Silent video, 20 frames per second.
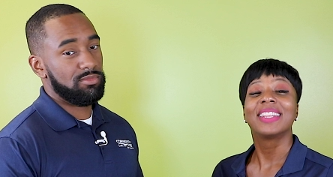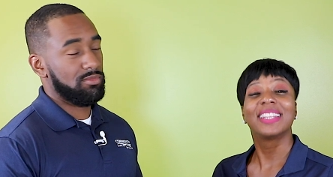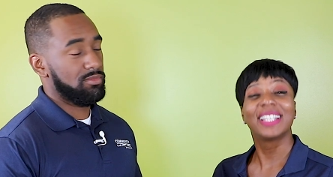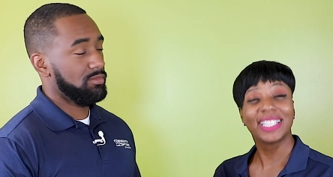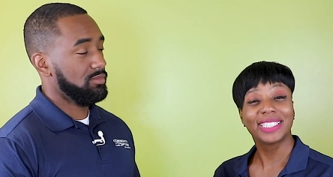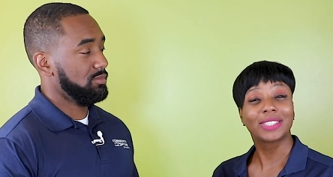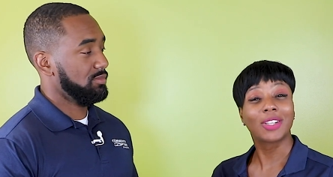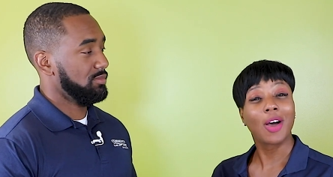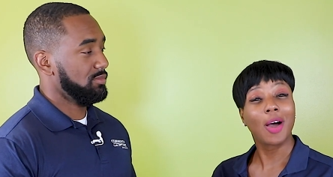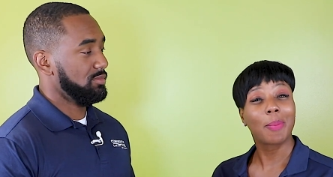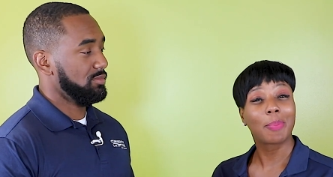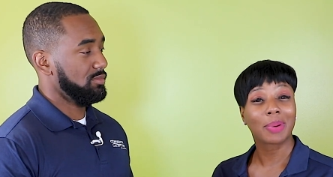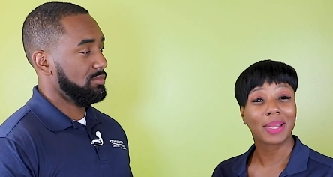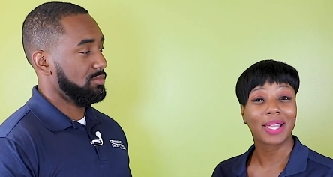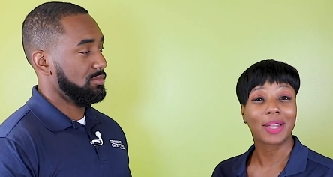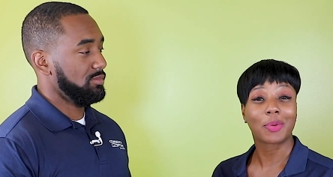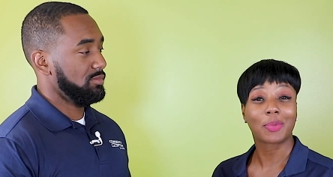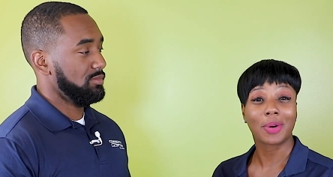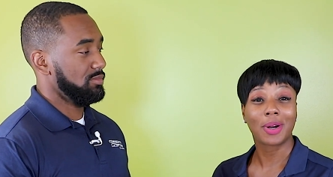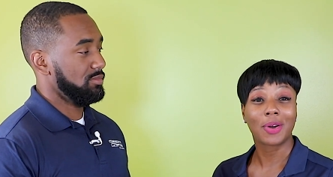Speaker 1: These all
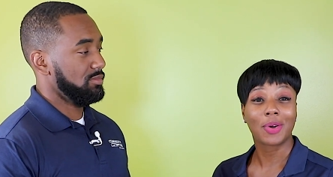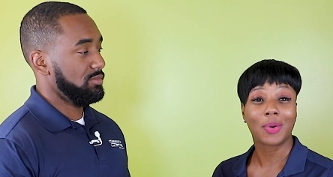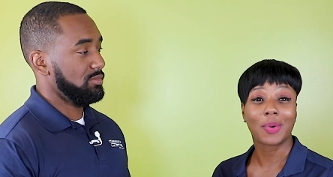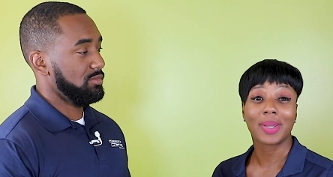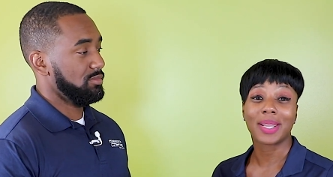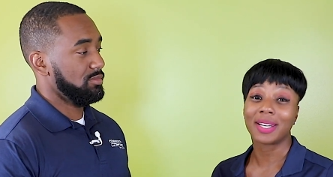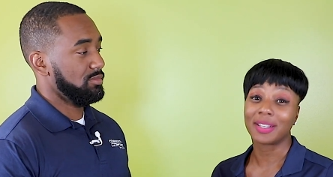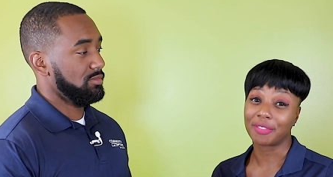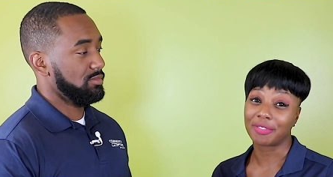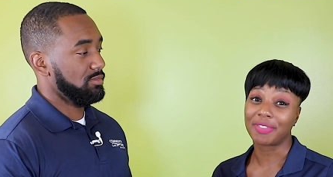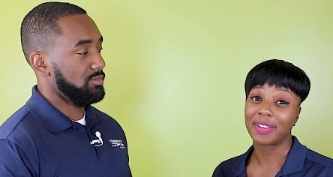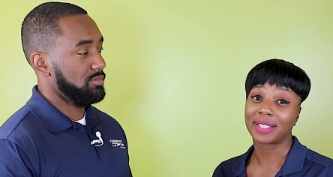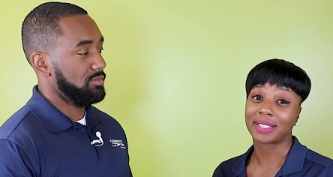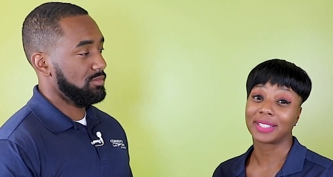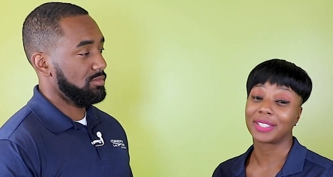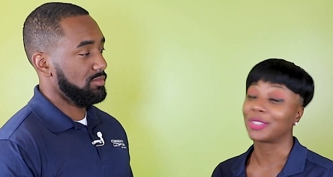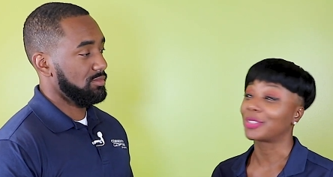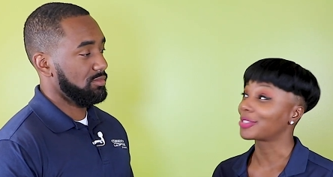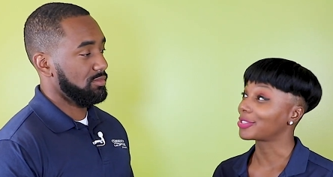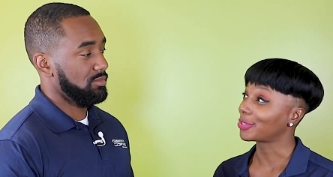play a role in
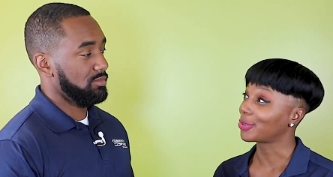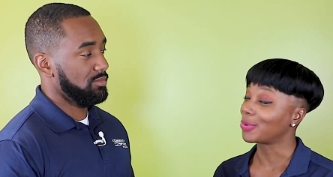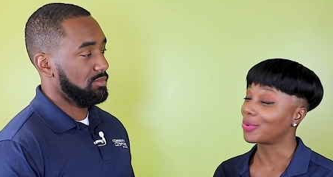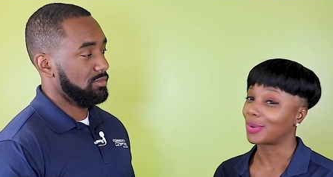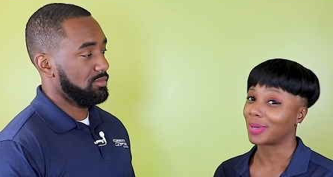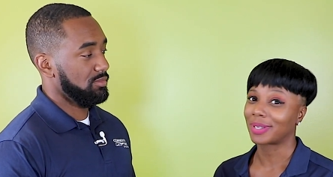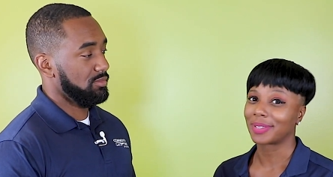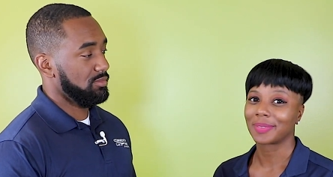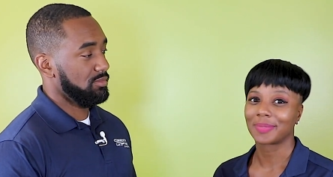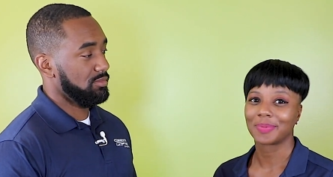affecting your score.